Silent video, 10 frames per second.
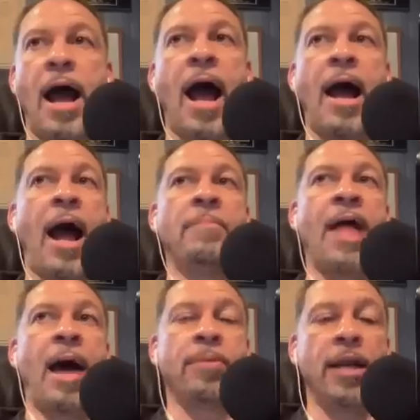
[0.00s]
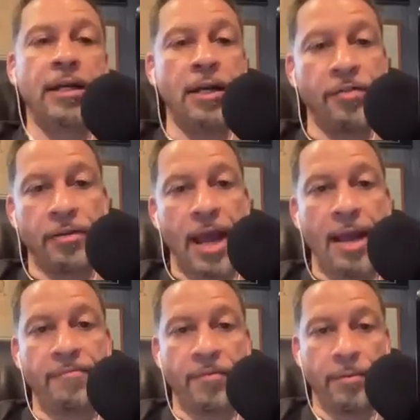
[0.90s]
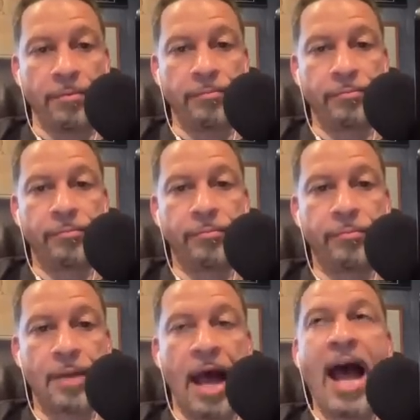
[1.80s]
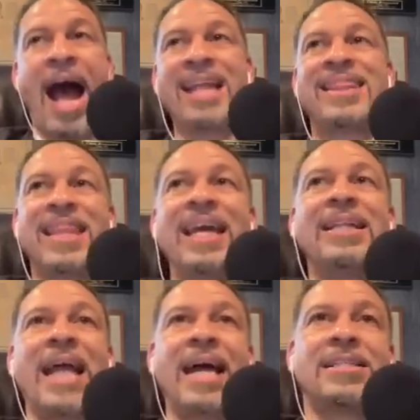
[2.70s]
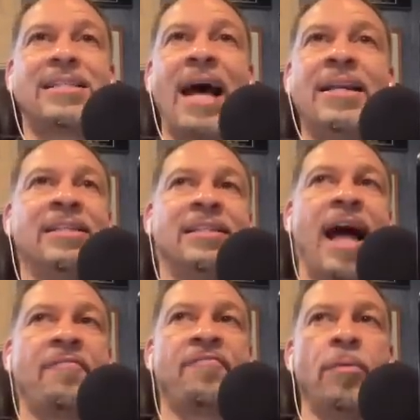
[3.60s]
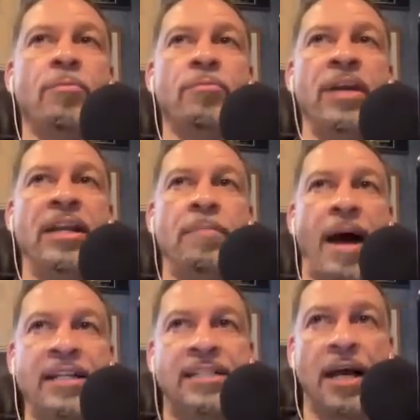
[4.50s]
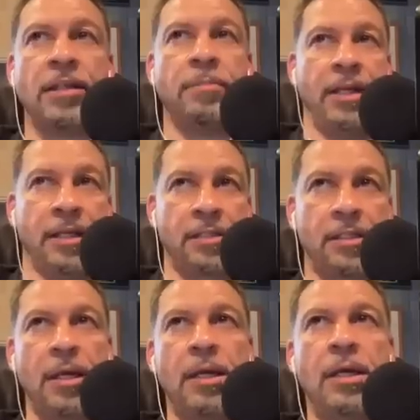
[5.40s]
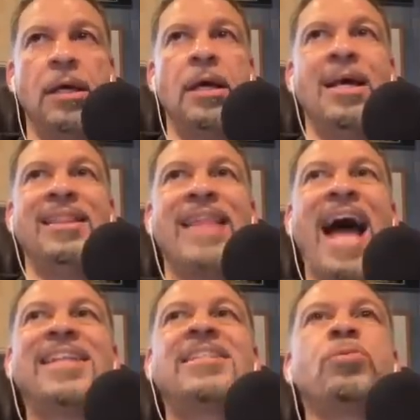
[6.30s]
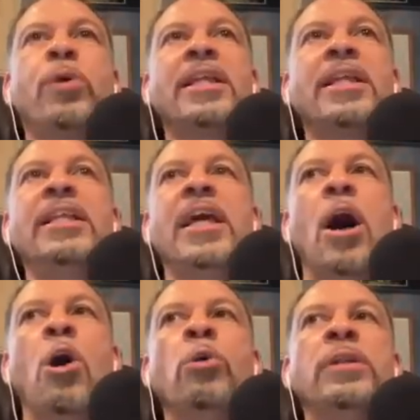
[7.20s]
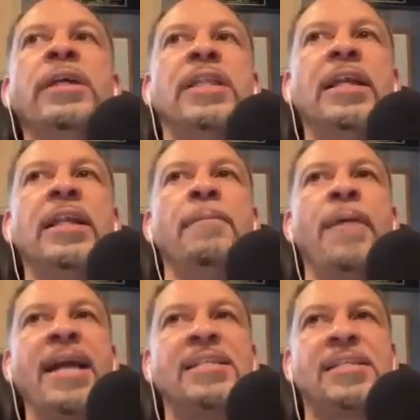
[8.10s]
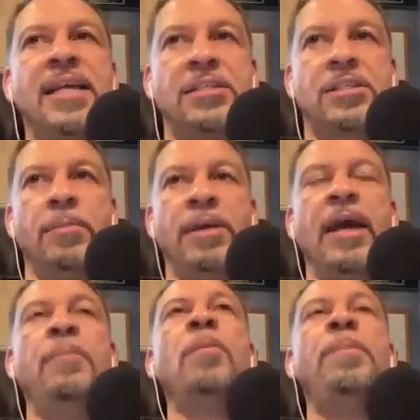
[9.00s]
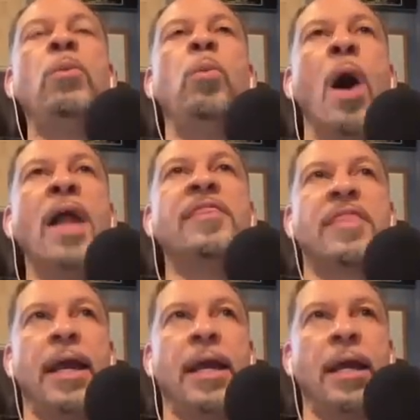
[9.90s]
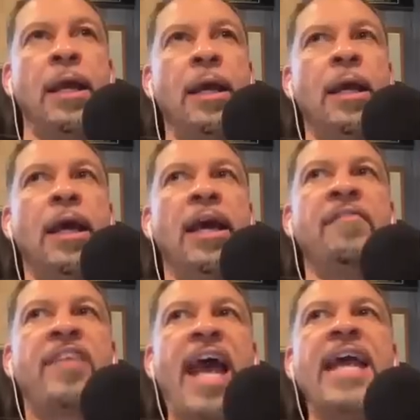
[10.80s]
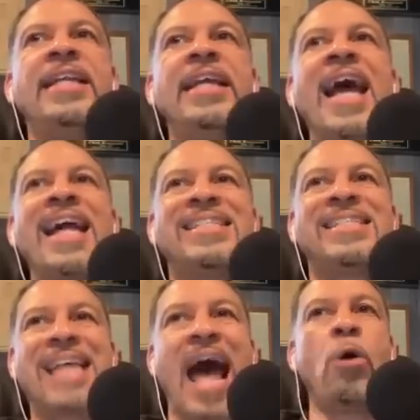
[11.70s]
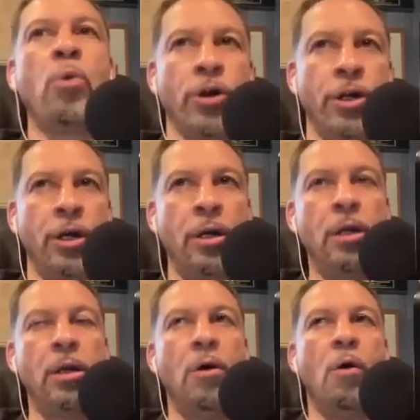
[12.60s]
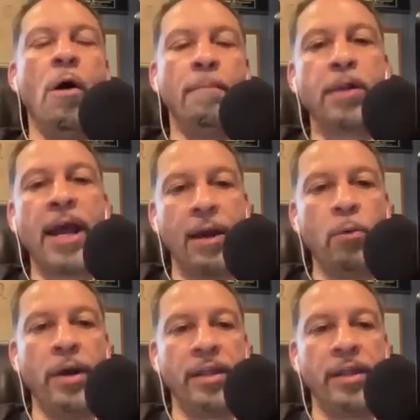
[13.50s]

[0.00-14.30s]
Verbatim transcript: I'm not playing another game from him. I think that's, this is not from anybody telling me this. That's really the only thing that makes sense to me. It would be one thing if KD had soured on playing